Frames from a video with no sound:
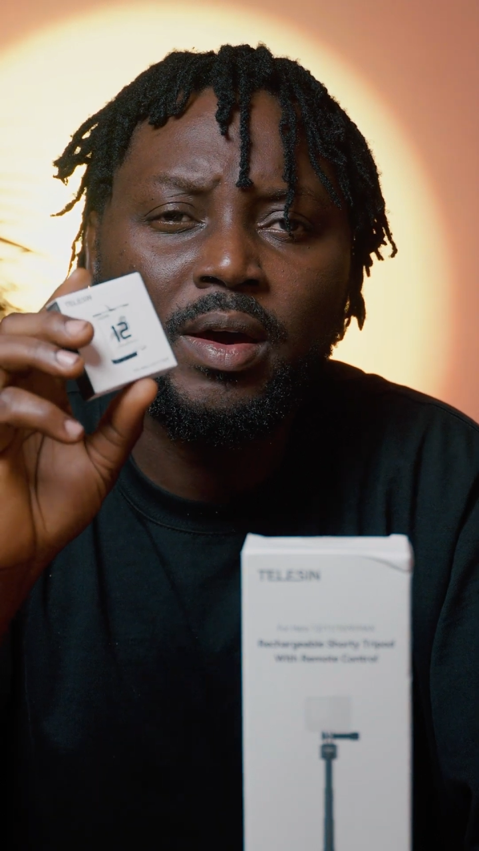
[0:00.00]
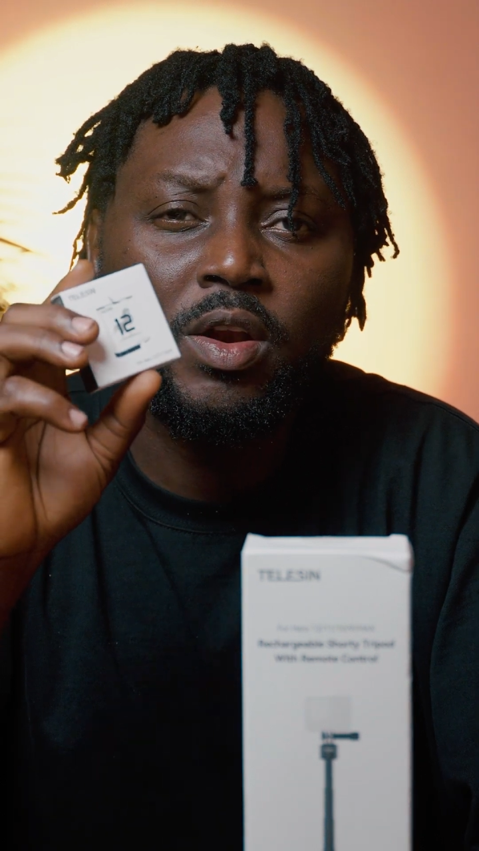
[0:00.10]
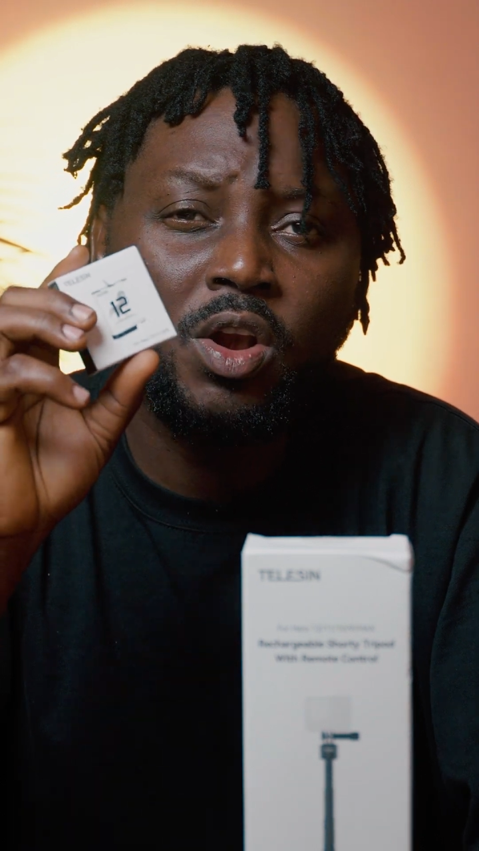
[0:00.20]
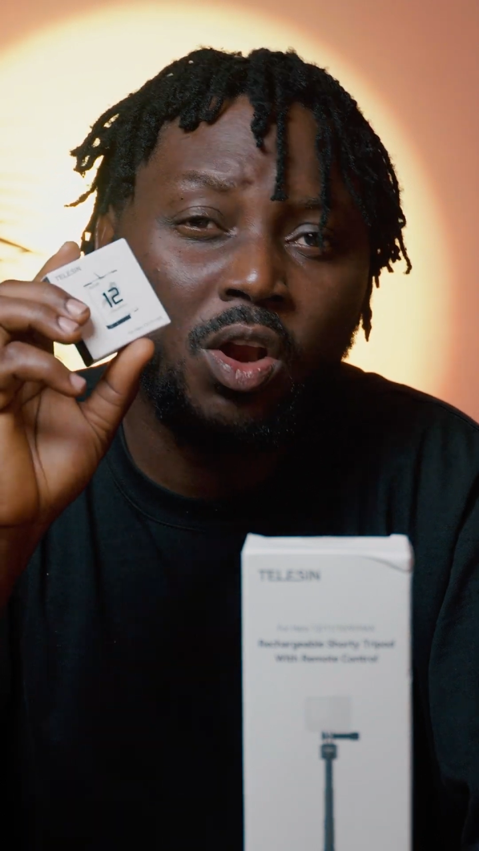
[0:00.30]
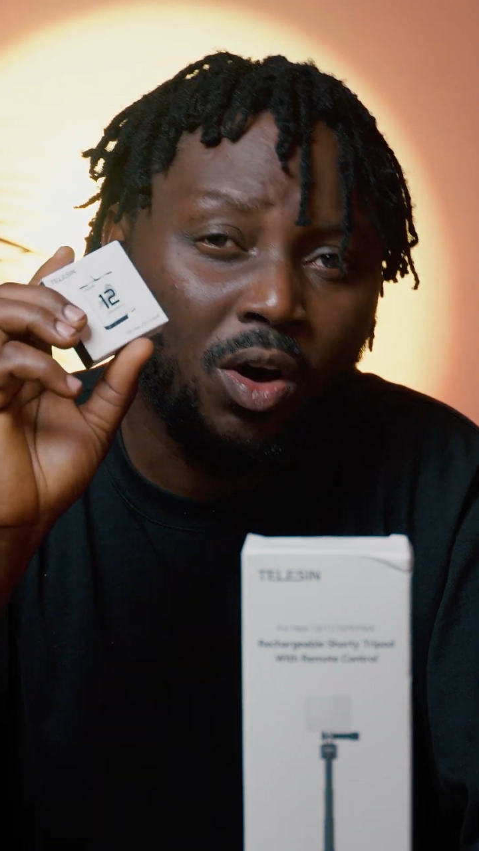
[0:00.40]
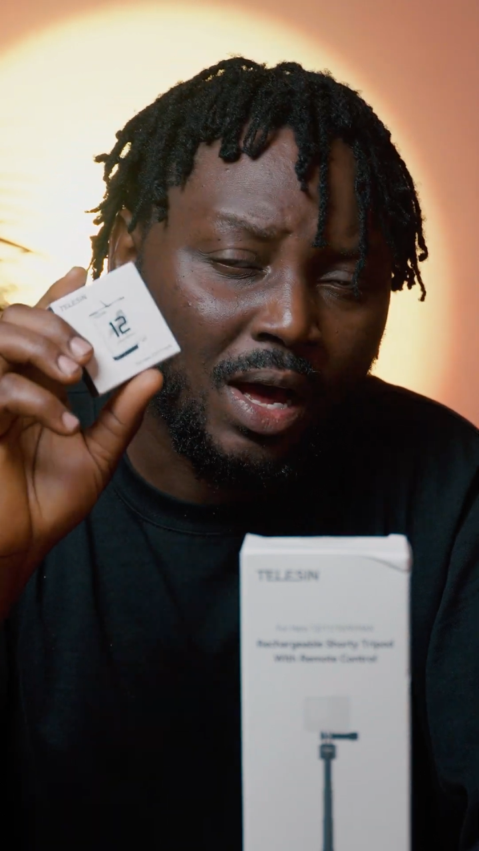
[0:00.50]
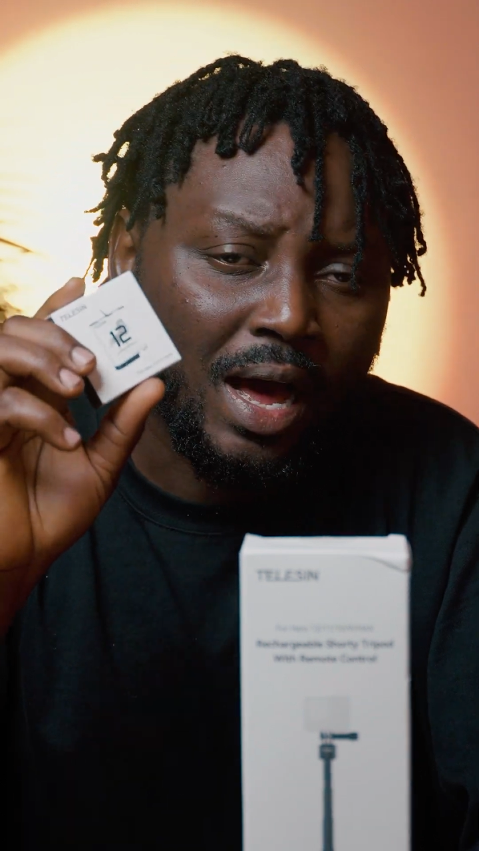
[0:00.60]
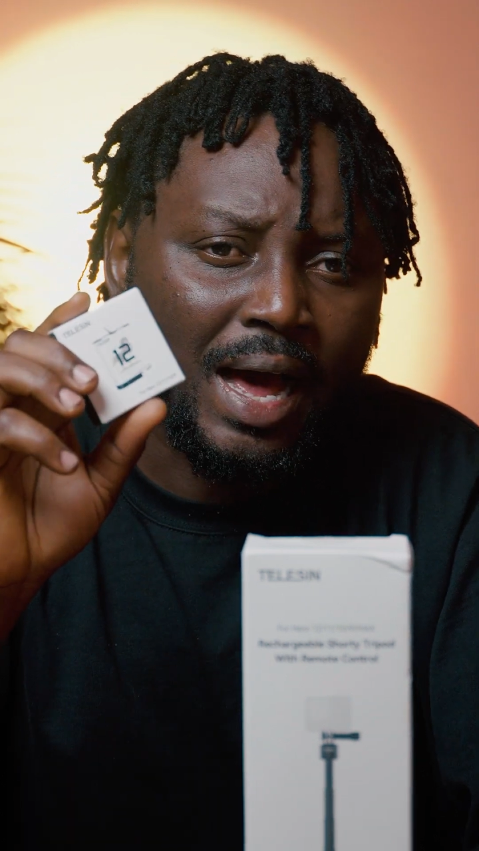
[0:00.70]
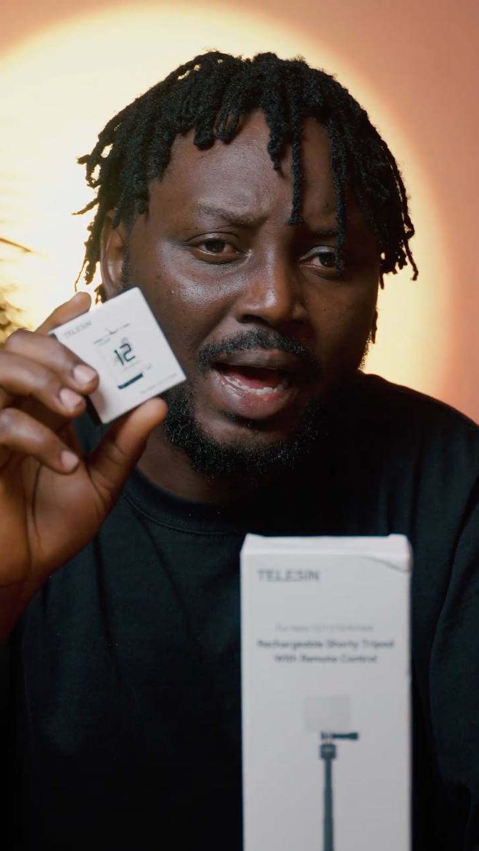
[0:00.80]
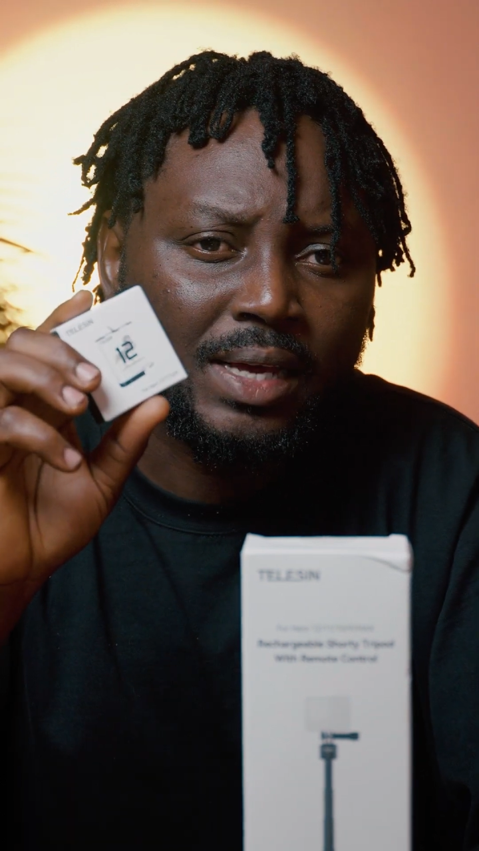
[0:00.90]
longer
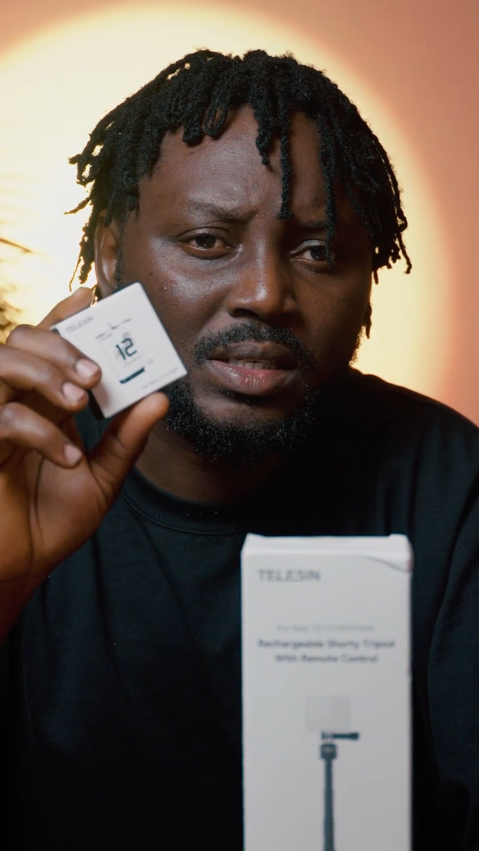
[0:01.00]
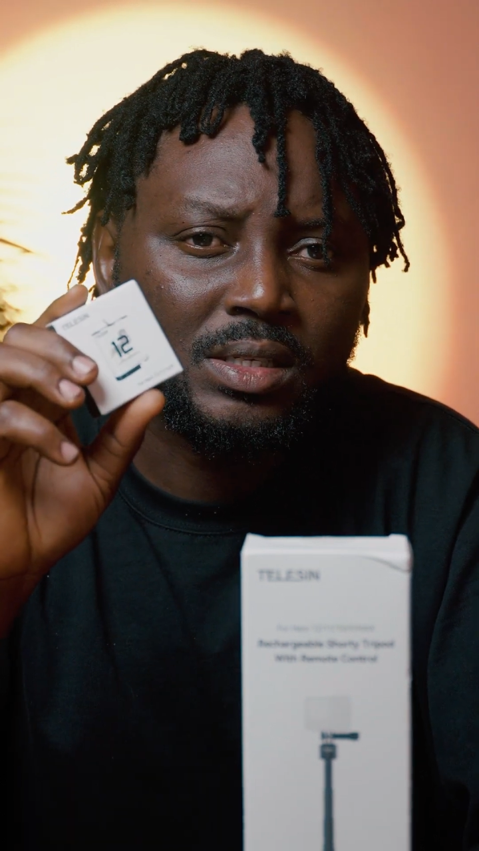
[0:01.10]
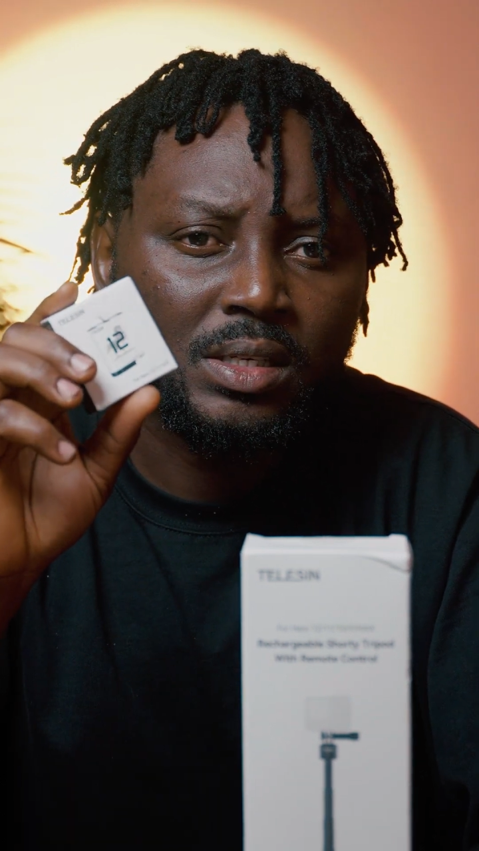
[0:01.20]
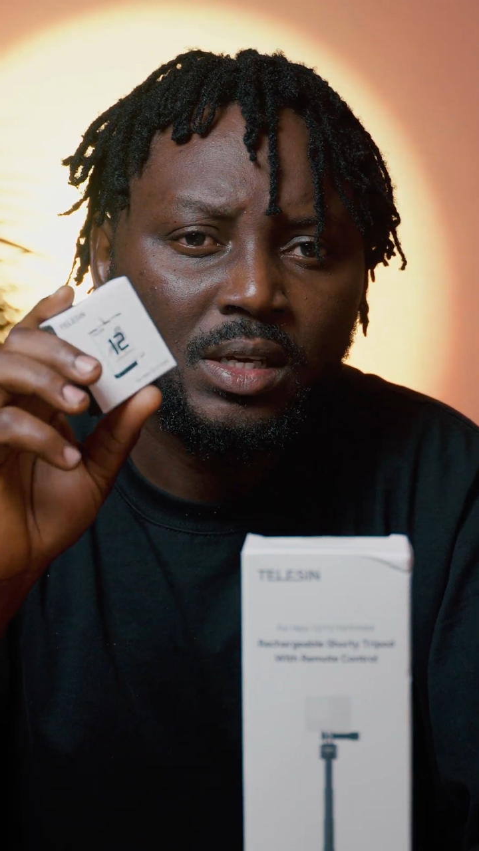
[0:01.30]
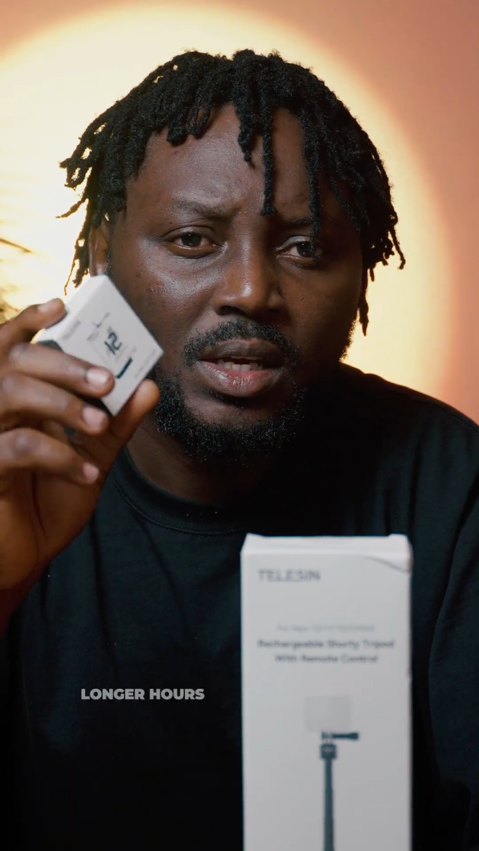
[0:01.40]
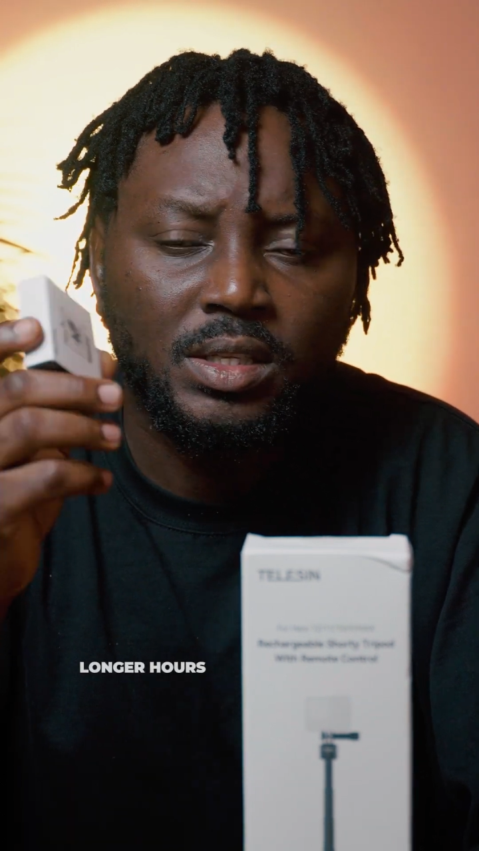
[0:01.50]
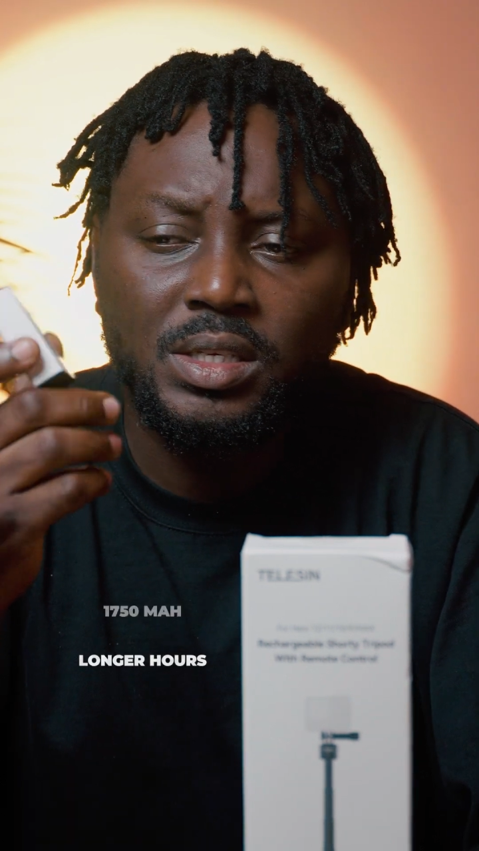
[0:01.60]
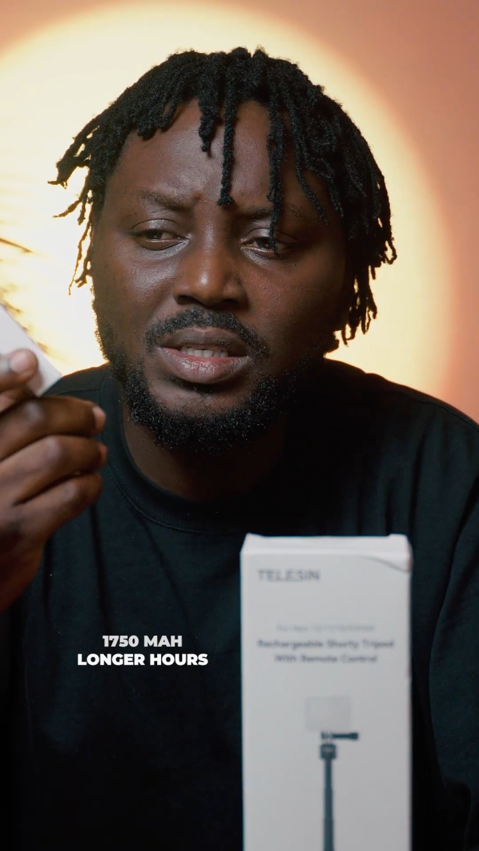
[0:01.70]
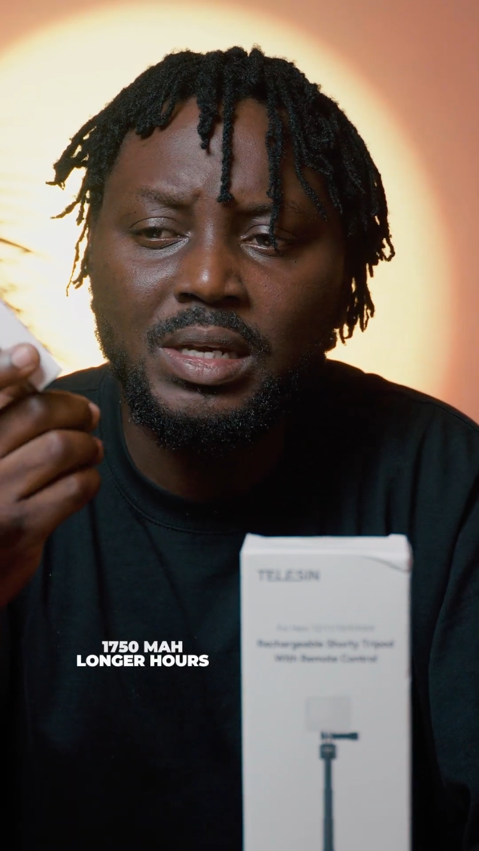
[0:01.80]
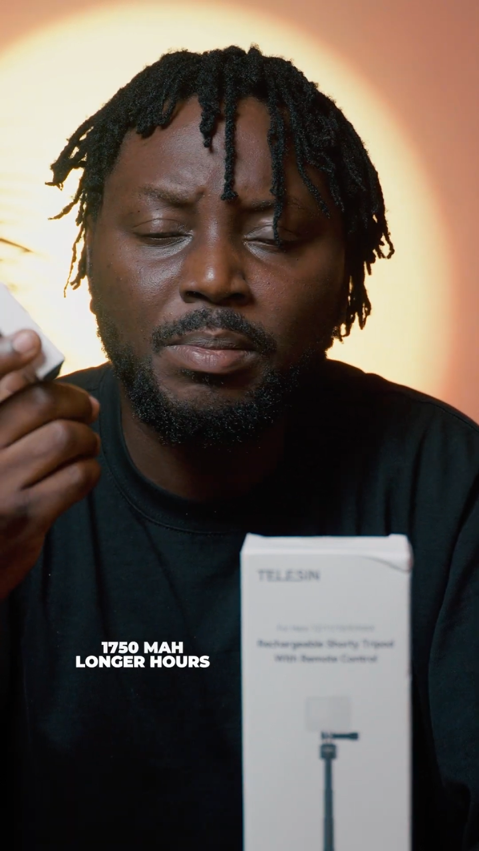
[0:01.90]
hours.
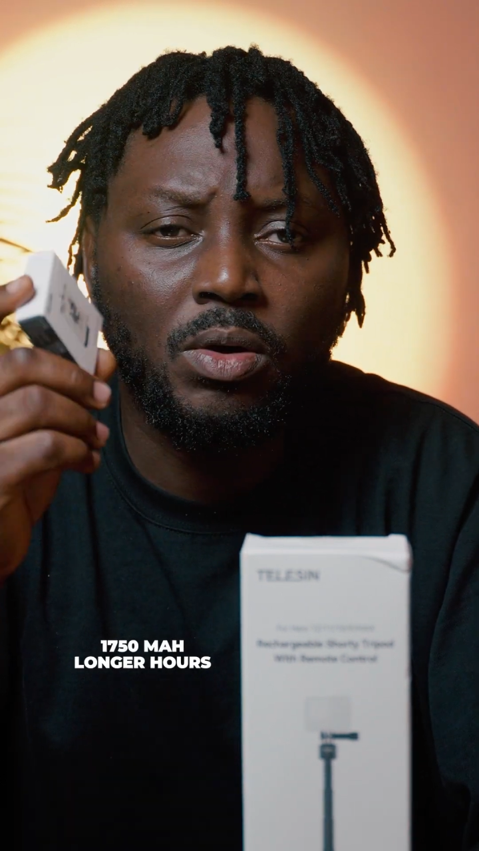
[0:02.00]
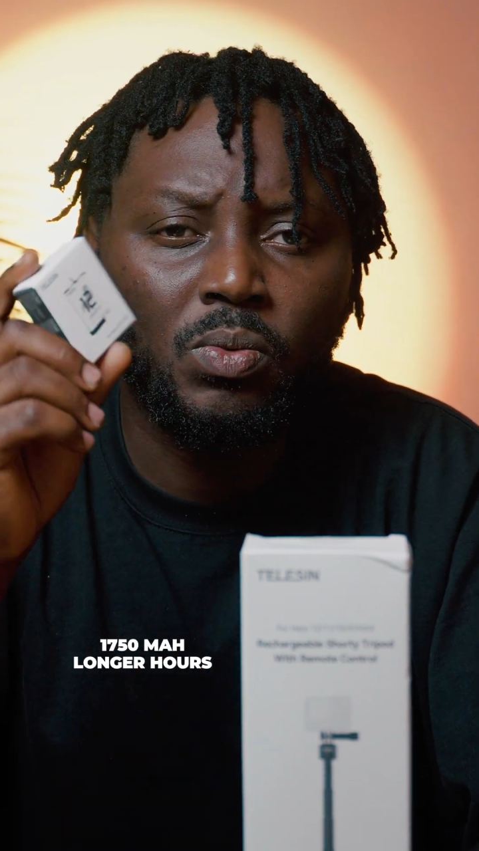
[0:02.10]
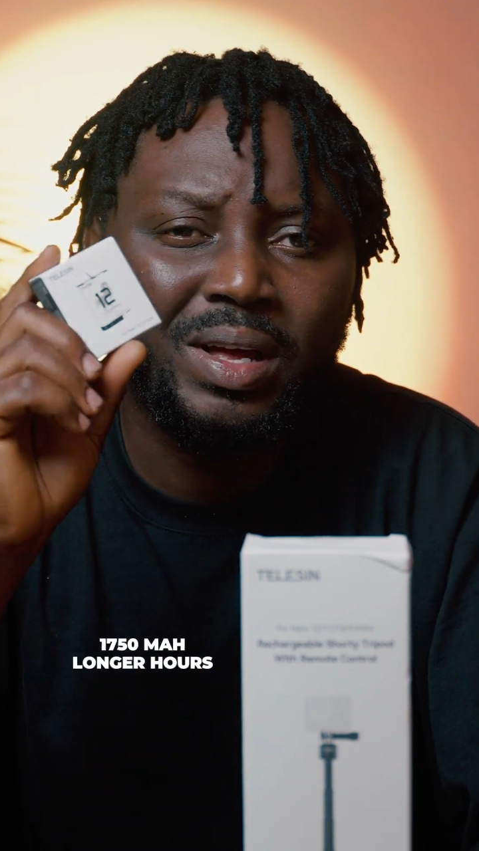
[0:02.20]
This is about